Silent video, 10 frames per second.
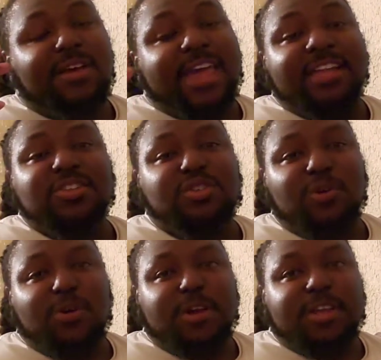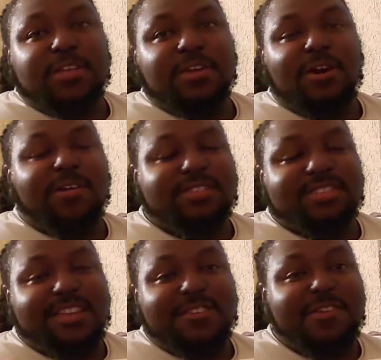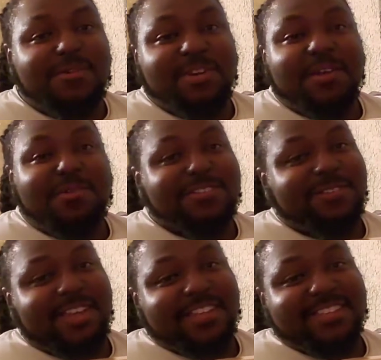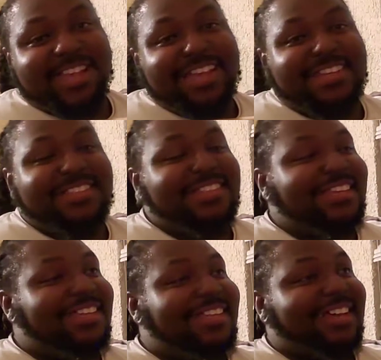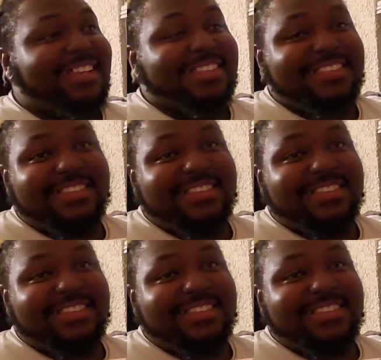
Android car stereo, but I was so excited today that